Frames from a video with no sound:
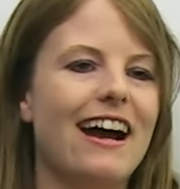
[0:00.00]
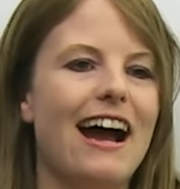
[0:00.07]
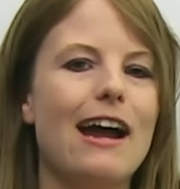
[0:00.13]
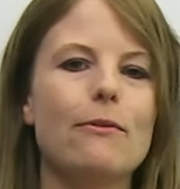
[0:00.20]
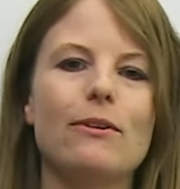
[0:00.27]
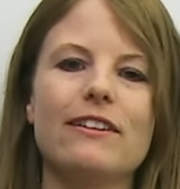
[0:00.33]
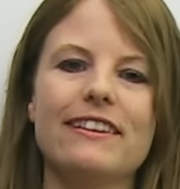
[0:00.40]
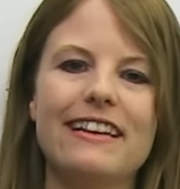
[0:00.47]

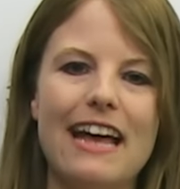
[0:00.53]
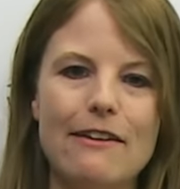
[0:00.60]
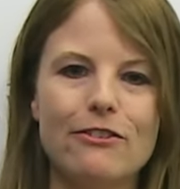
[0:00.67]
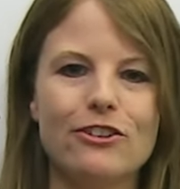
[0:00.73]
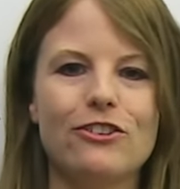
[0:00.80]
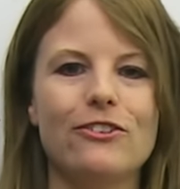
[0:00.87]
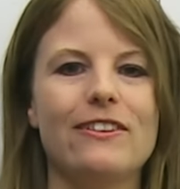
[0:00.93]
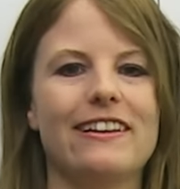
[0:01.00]
I will
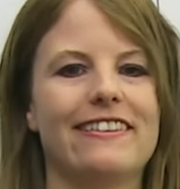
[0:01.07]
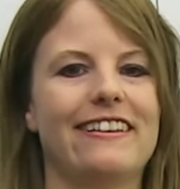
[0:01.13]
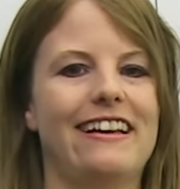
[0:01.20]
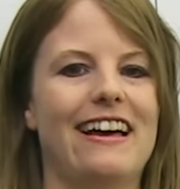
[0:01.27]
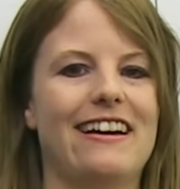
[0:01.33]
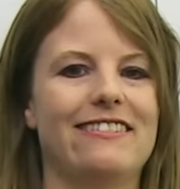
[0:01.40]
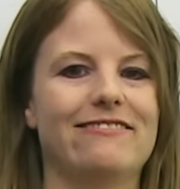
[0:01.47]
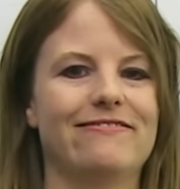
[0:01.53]
never do this
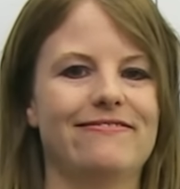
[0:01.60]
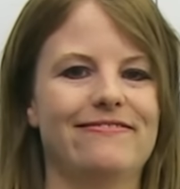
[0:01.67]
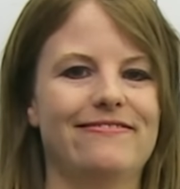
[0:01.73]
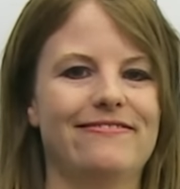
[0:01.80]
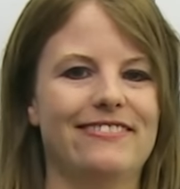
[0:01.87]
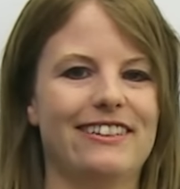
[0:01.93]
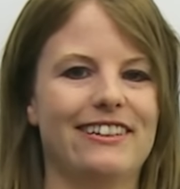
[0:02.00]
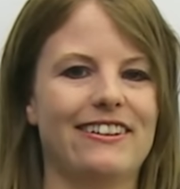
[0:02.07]
again,
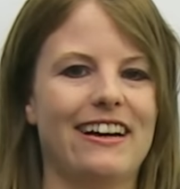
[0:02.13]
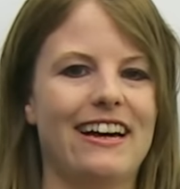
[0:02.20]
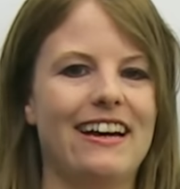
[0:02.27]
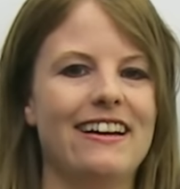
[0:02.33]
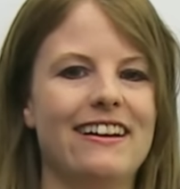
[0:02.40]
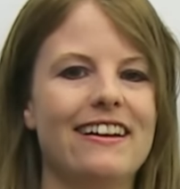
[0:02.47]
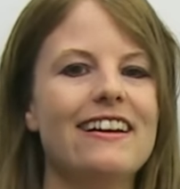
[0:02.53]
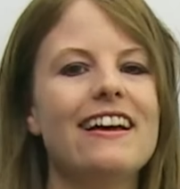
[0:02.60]

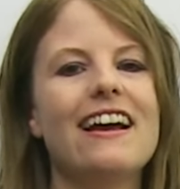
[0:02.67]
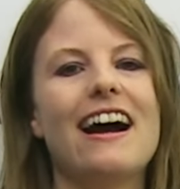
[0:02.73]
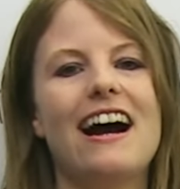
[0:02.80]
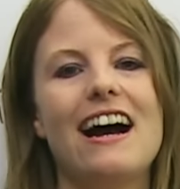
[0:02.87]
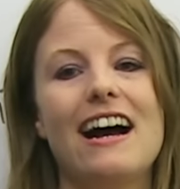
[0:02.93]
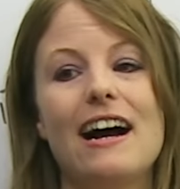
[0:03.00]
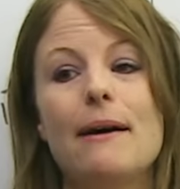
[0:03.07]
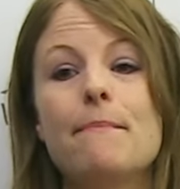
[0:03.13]
okay?
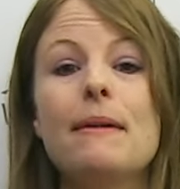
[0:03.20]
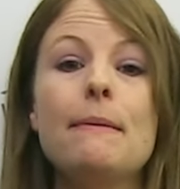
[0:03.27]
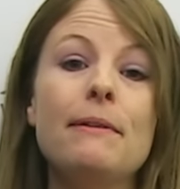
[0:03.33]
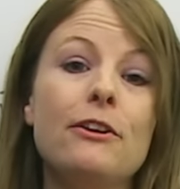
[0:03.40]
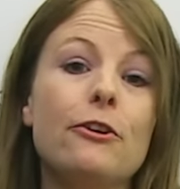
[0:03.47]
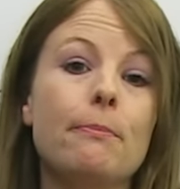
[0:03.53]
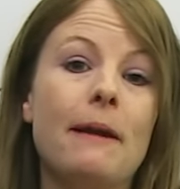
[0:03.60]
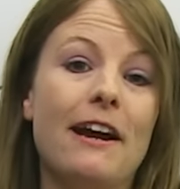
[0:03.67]
Maybe
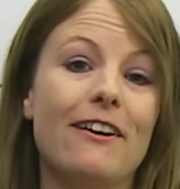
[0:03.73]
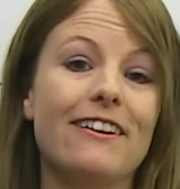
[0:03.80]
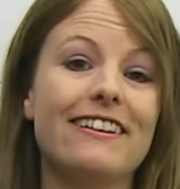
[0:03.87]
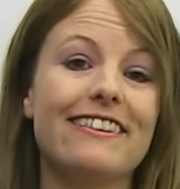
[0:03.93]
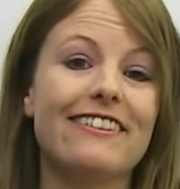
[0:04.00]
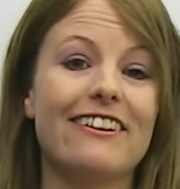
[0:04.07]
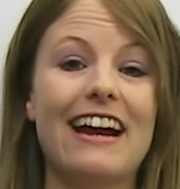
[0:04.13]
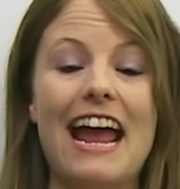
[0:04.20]
your
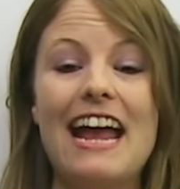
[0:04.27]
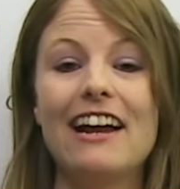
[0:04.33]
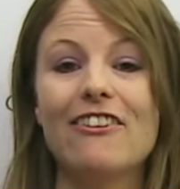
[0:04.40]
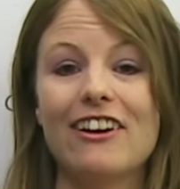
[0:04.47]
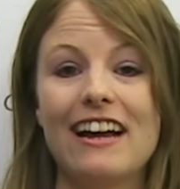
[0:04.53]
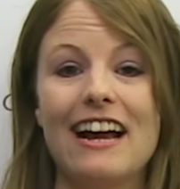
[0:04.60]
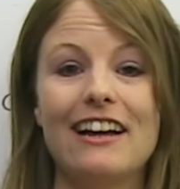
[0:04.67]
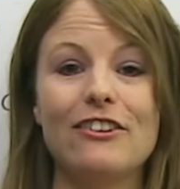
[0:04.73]
parents are
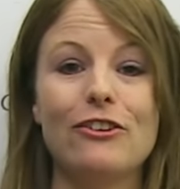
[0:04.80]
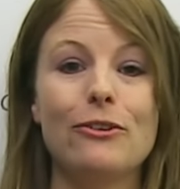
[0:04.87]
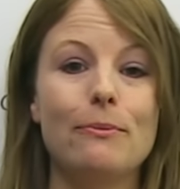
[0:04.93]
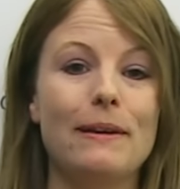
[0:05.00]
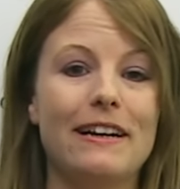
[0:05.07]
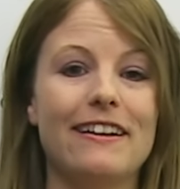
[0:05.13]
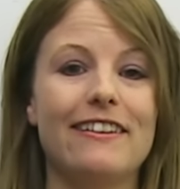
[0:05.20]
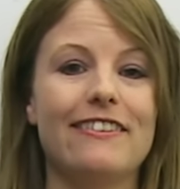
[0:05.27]
angry at you
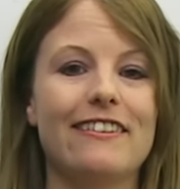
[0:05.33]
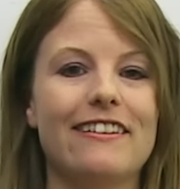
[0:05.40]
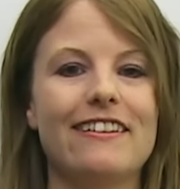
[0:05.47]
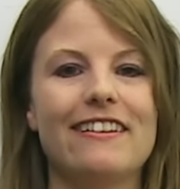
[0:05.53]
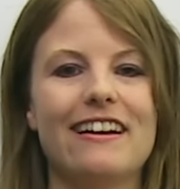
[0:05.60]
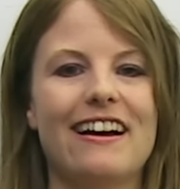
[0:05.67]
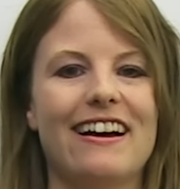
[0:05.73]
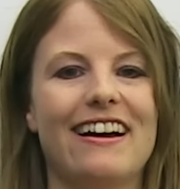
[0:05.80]
because,
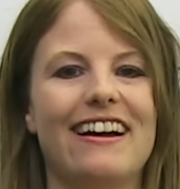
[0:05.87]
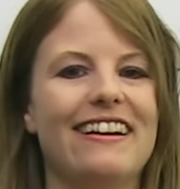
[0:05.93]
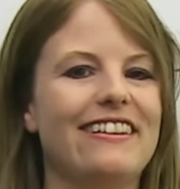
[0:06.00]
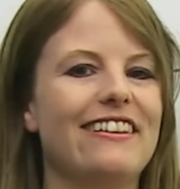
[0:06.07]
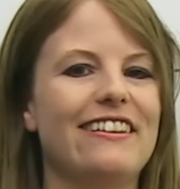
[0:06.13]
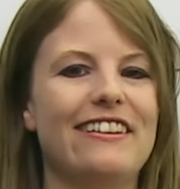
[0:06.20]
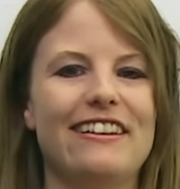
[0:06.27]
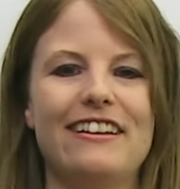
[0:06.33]

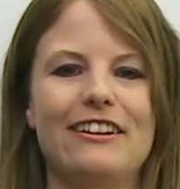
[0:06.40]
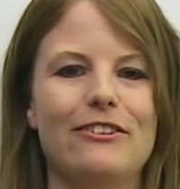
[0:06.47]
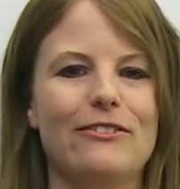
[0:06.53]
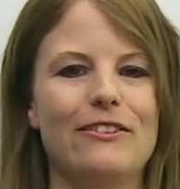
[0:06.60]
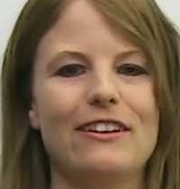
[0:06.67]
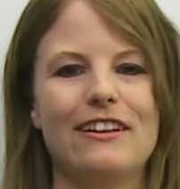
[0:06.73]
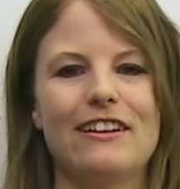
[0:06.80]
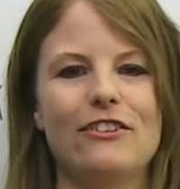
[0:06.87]

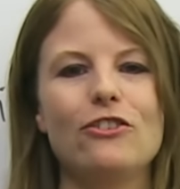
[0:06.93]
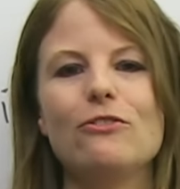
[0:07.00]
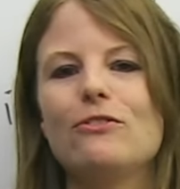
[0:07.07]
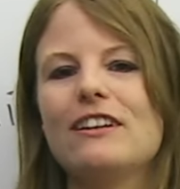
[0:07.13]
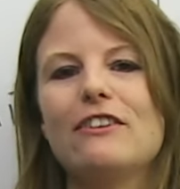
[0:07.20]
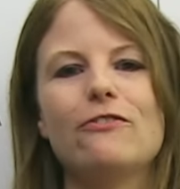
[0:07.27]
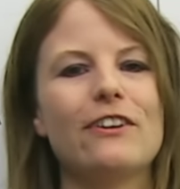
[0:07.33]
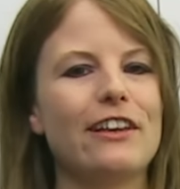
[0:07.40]
you
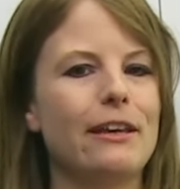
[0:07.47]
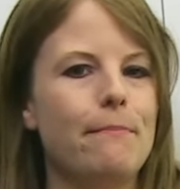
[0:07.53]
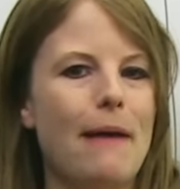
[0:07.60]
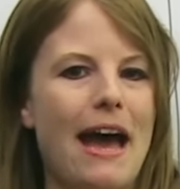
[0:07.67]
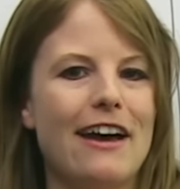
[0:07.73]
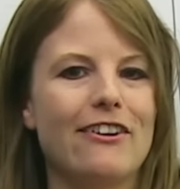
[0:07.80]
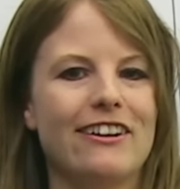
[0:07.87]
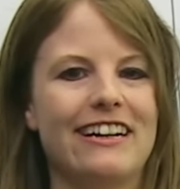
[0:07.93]
did really
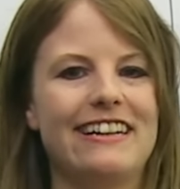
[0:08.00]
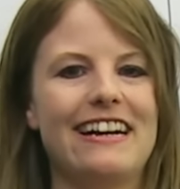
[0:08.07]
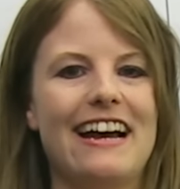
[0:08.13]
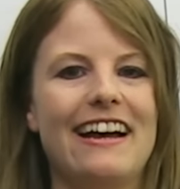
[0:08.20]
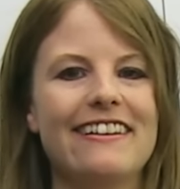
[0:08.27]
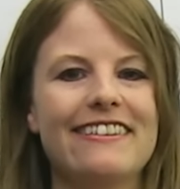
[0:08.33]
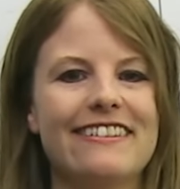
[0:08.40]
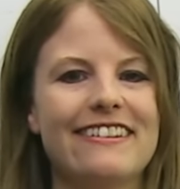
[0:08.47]
bad on a
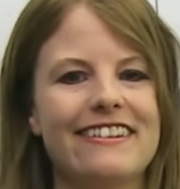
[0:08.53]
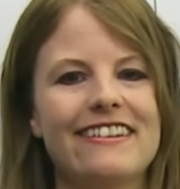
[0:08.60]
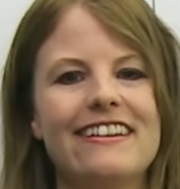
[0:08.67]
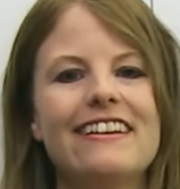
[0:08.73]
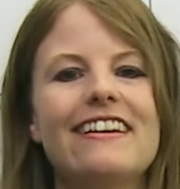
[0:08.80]
test.